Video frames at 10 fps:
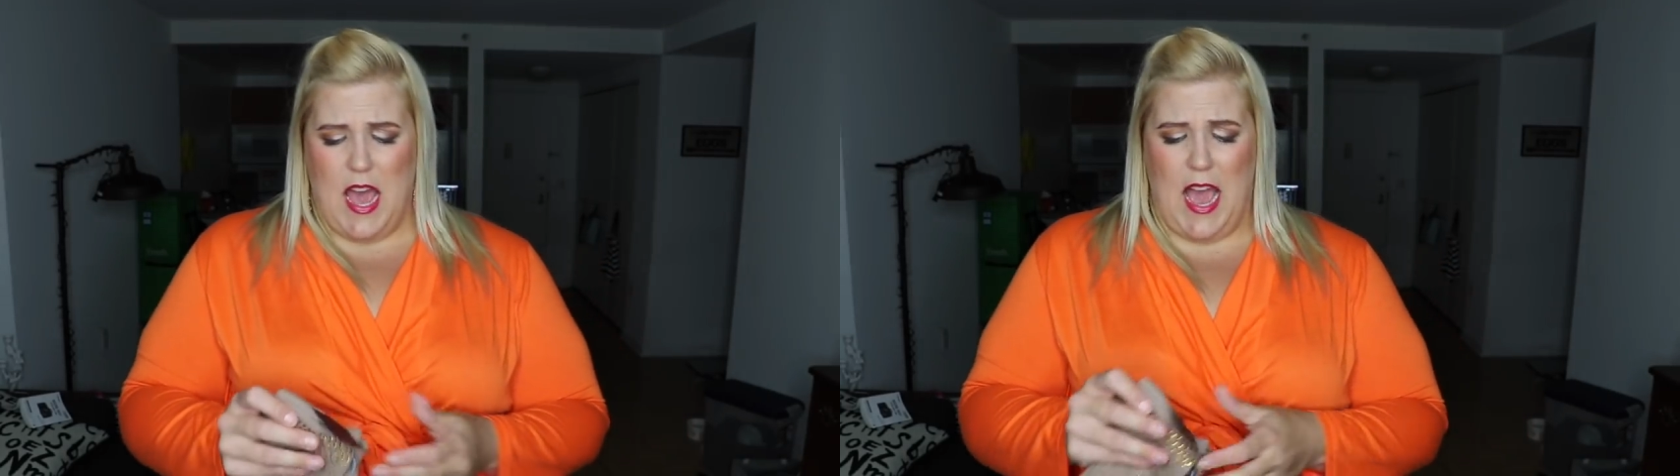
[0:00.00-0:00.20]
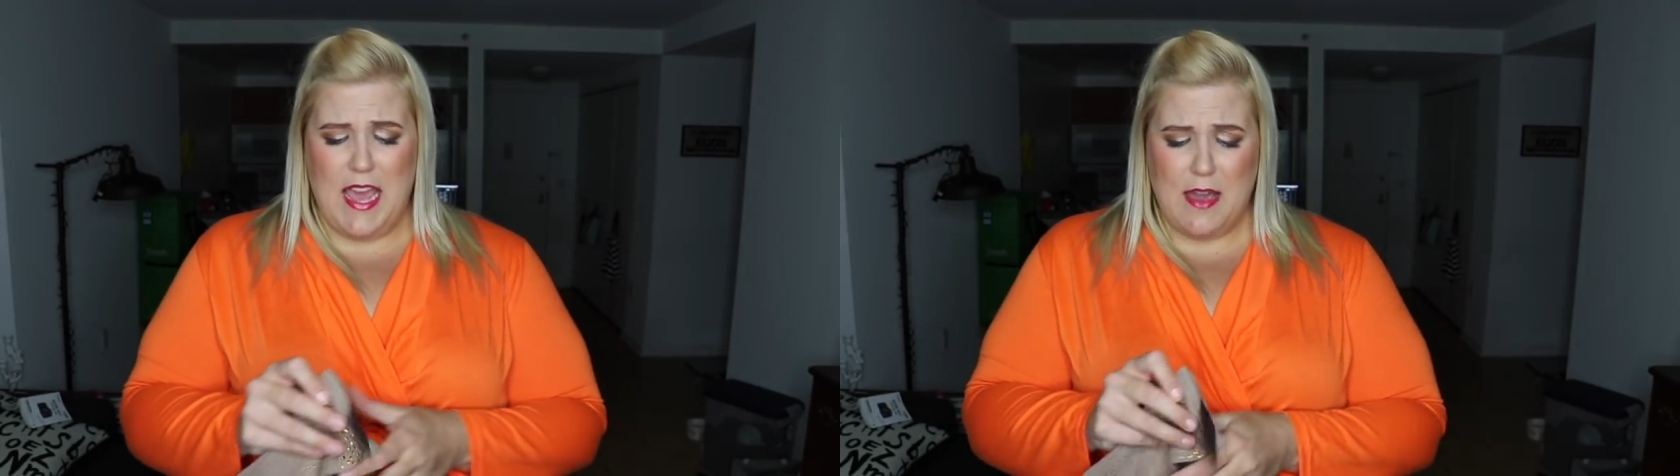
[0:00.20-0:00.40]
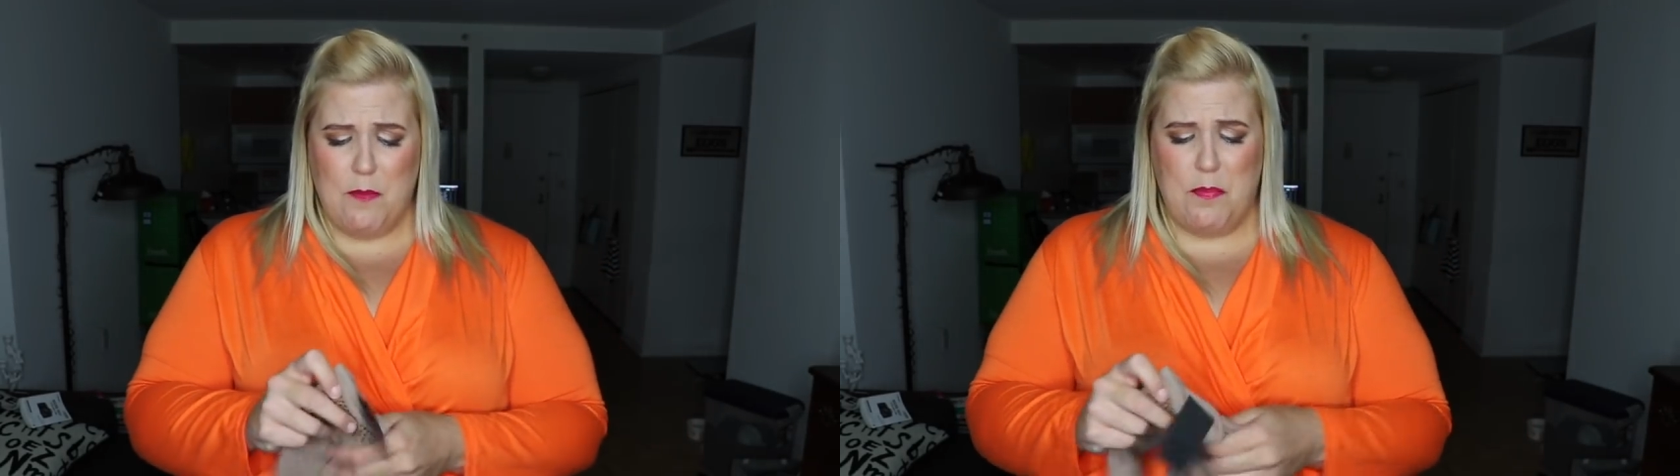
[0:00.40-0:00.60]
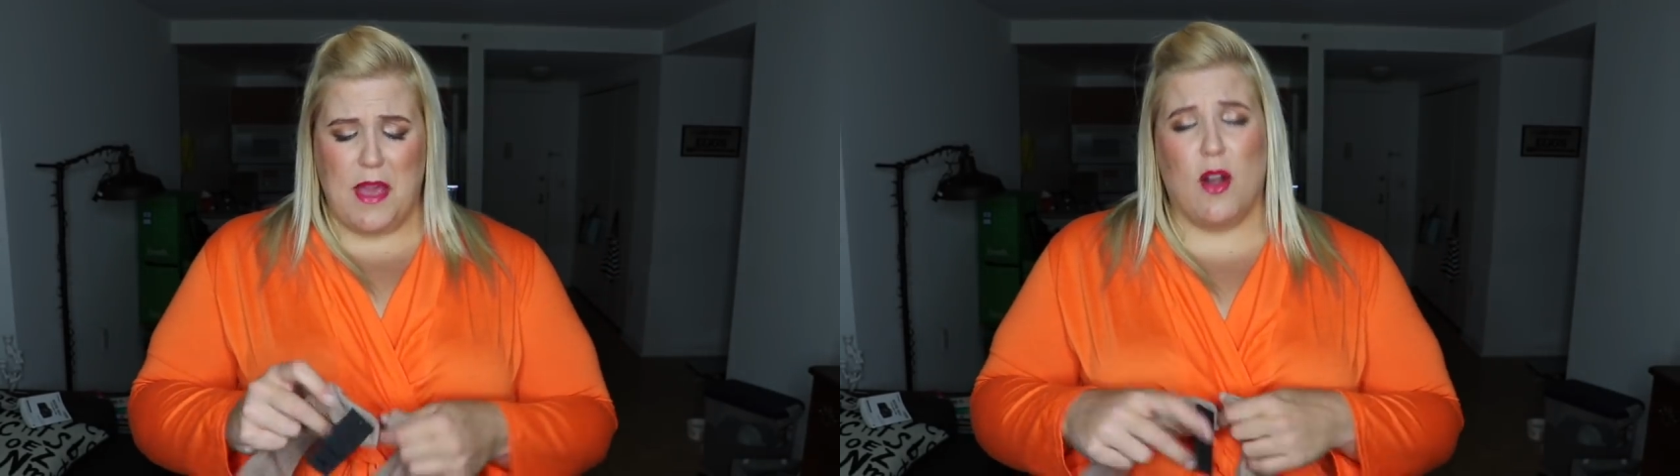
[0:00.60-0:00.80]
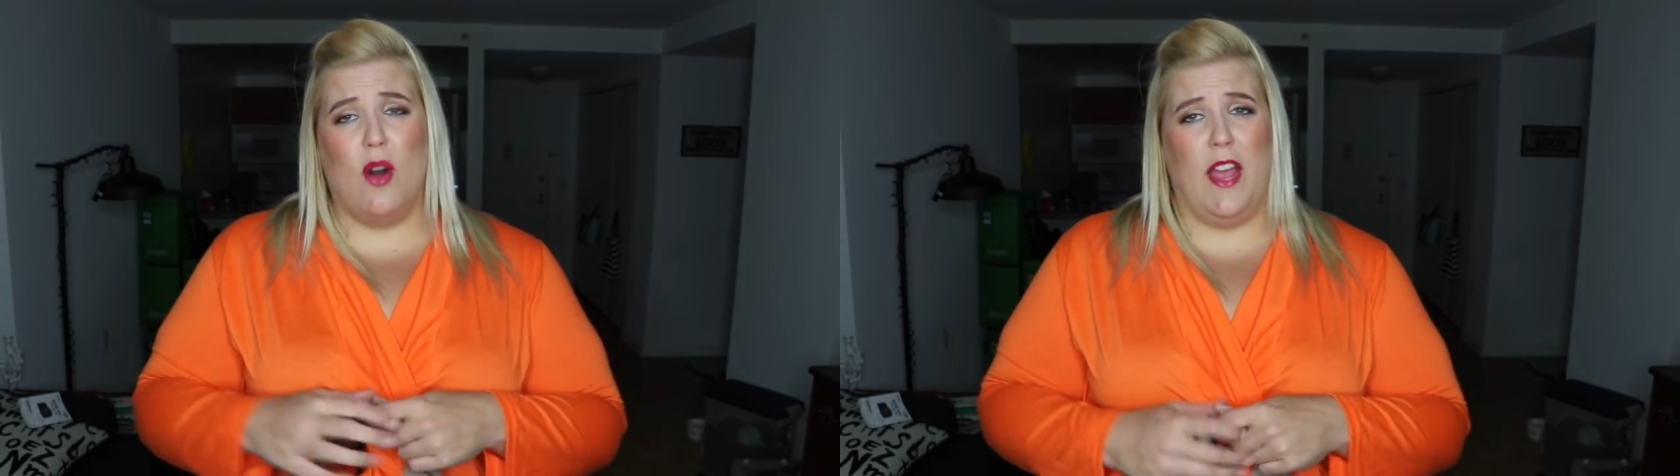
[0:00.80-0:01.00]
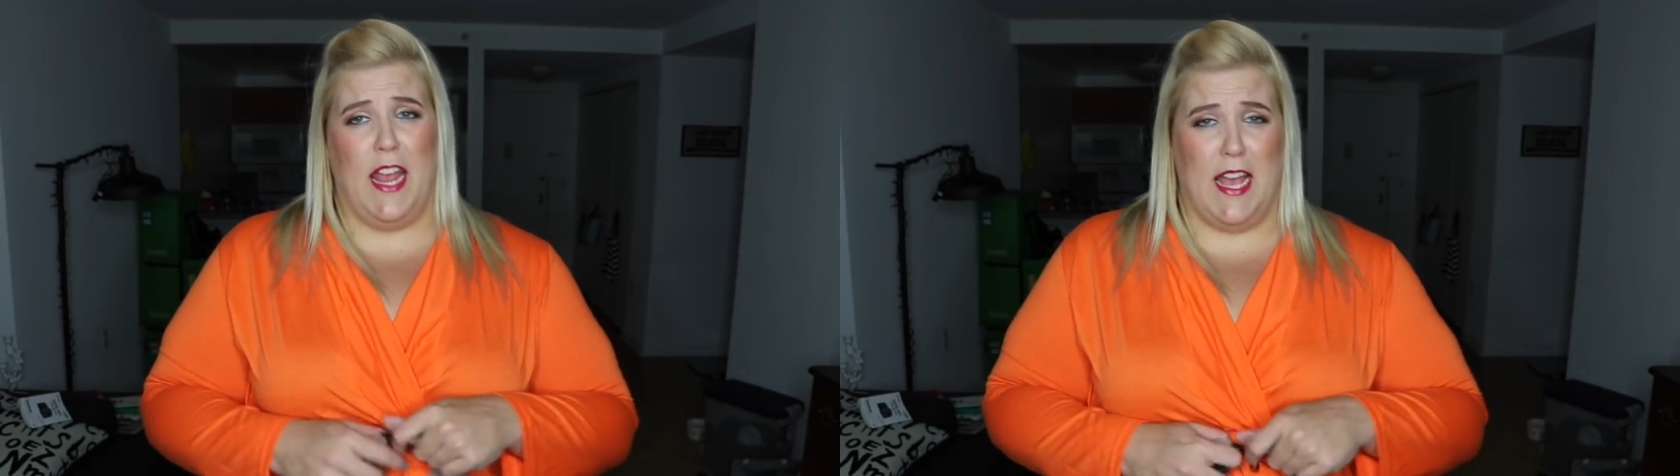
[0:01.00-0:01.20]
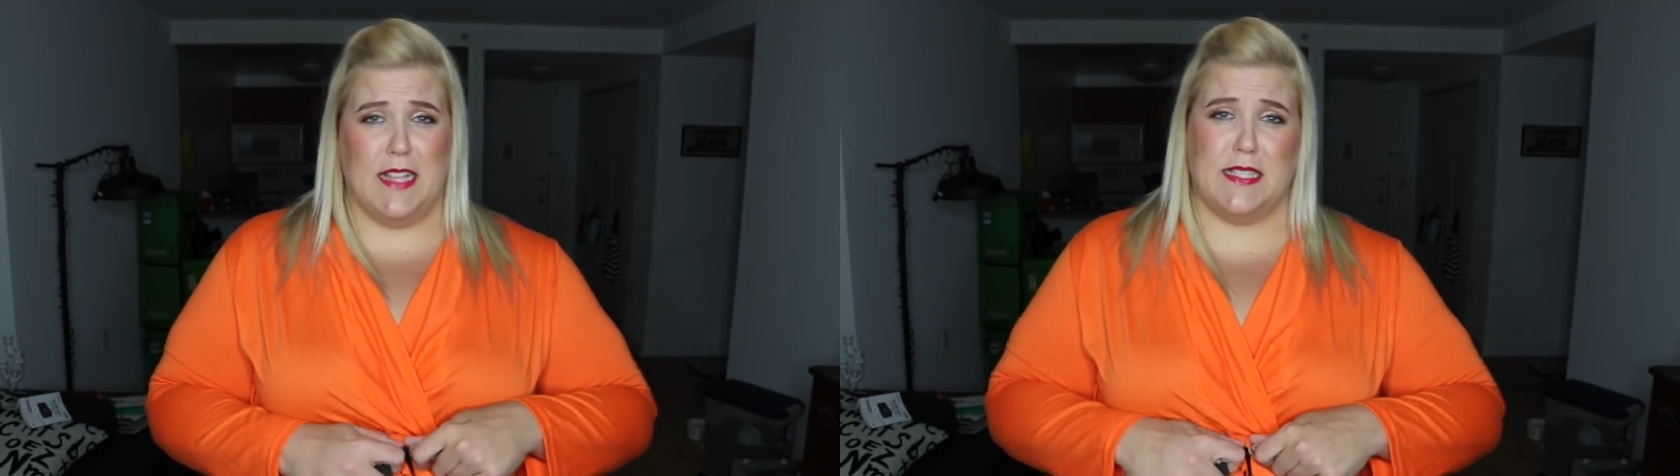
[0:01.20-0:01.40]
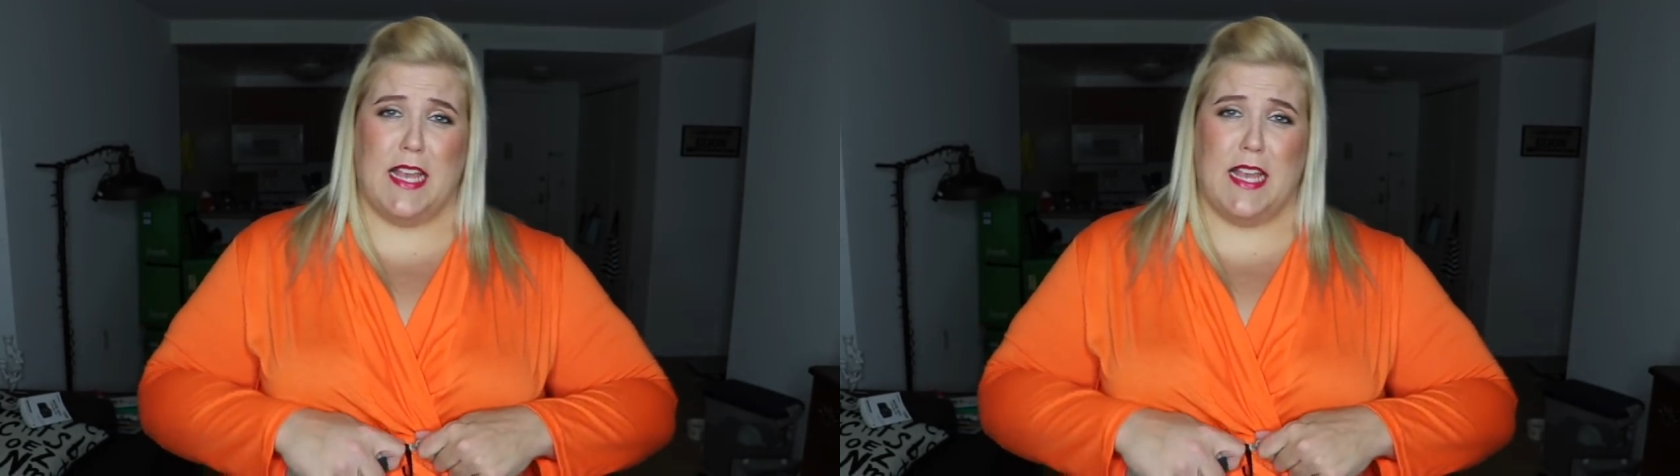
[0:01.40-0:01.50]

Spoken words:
I have big old hands.